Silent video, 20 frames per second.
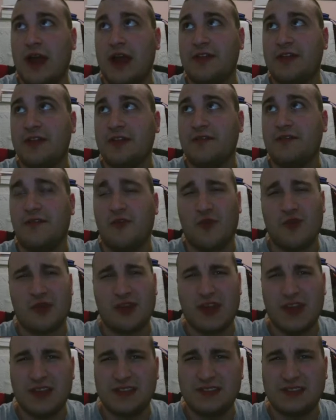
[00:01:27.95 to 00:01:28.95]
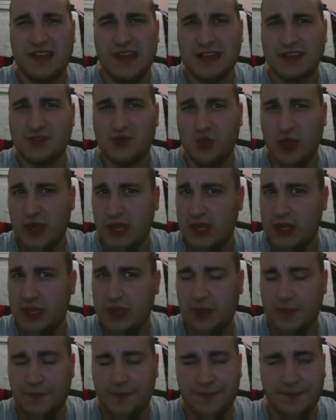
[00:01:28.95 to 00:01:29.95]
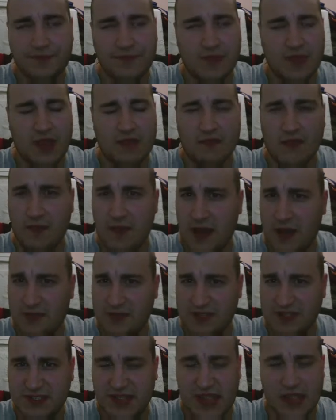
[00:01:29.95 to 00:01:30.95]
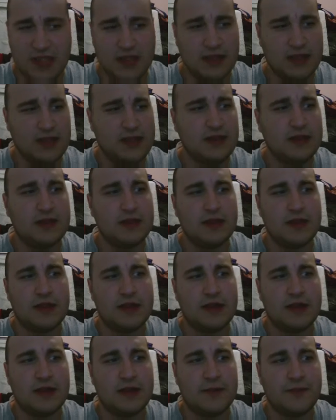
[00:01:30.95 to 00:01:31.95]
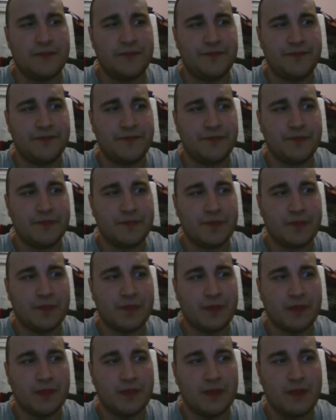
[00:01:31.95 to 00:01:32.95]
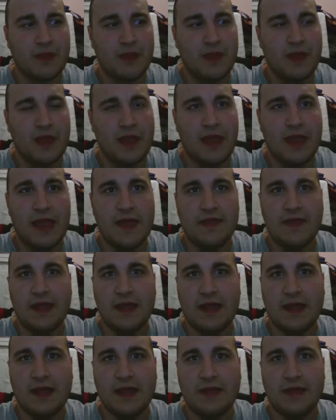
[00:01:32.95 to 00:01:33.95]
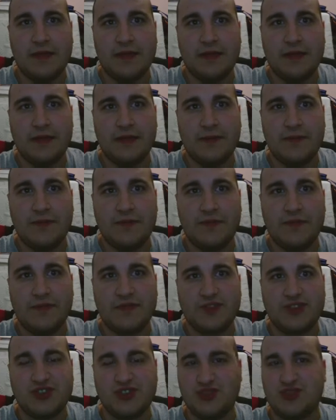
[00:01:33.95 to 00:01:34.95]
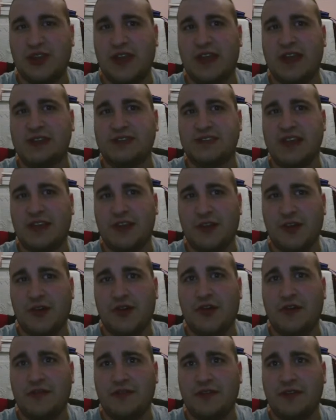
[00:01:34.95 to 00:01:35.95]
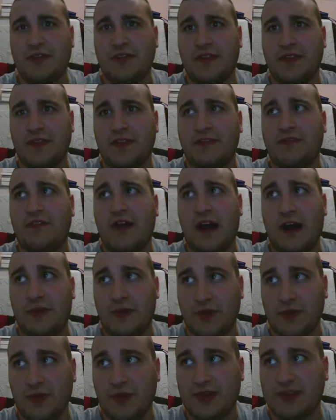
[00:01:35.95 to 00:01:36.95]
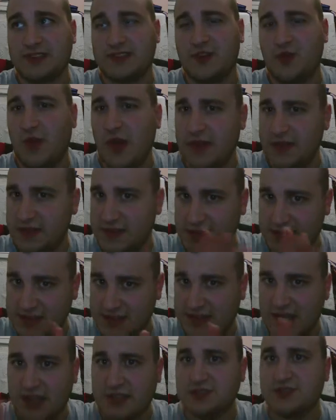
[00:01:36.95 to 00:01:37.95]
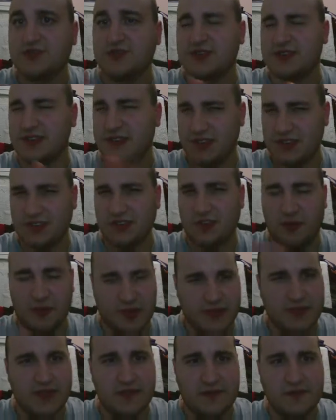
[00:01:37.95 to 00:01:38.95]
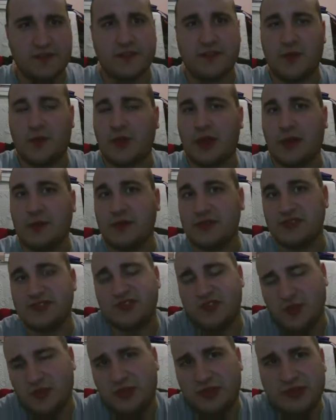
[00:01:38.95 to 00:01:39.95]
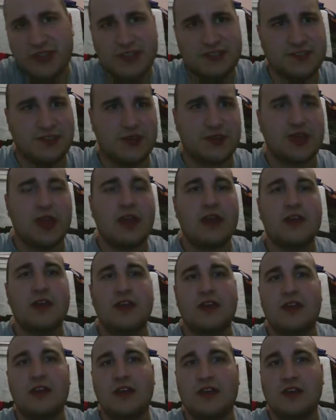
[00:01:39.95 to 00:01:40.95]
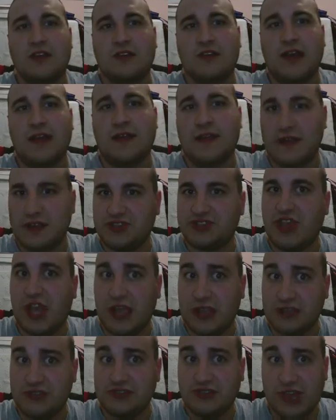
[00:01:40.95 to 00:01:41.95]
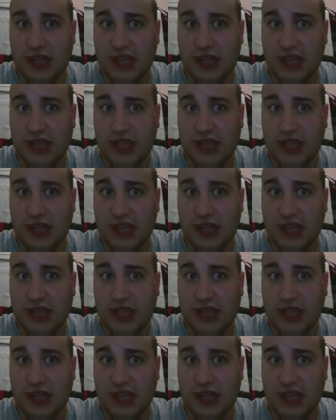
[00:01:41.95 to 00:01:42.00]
I think four days next week, if I'm not mistaken. Um, and then two days I know of the following week because the way that the schedule is, it's a little bit different than what I'm used to, but that's okay. You know, I like change.